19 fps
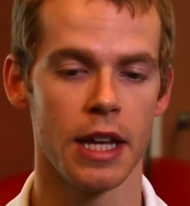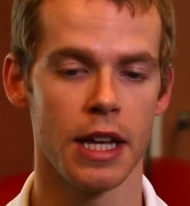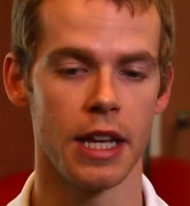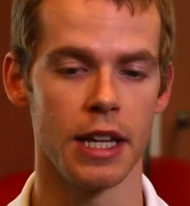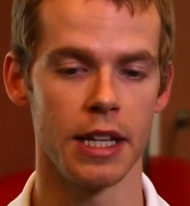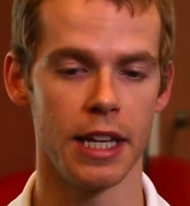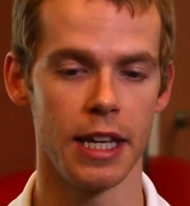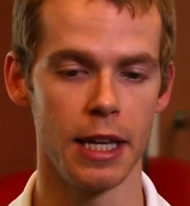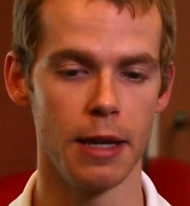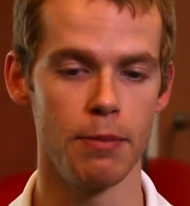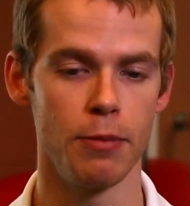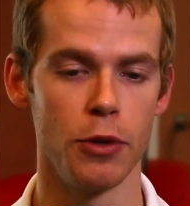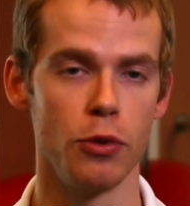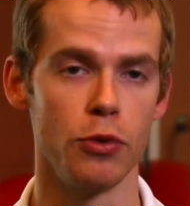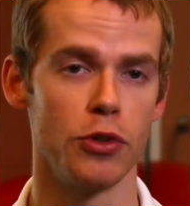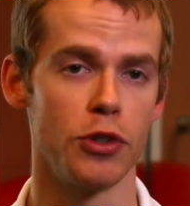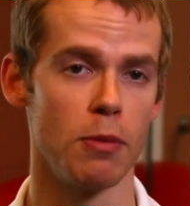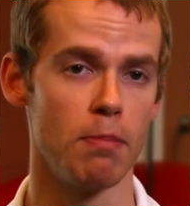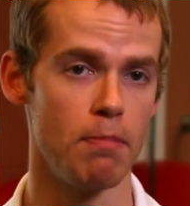can keep
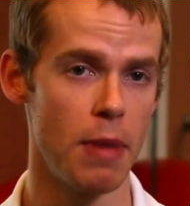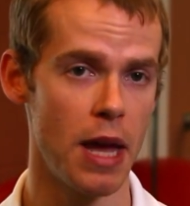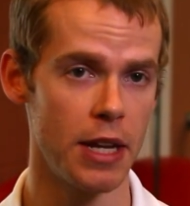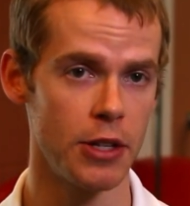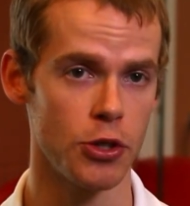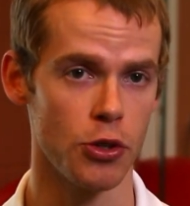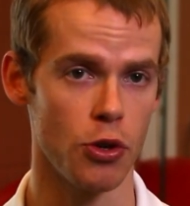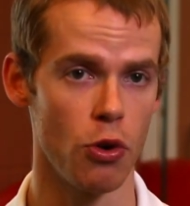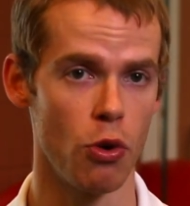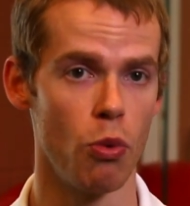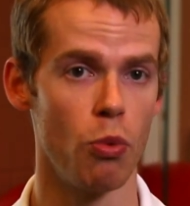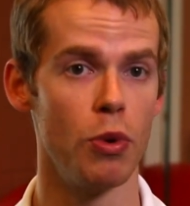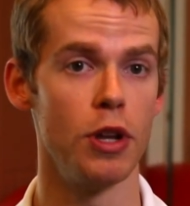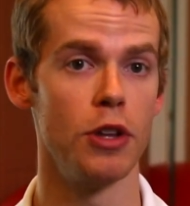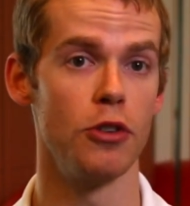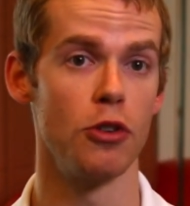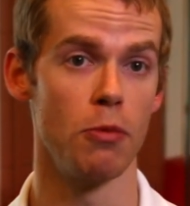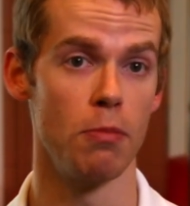you symmetrical when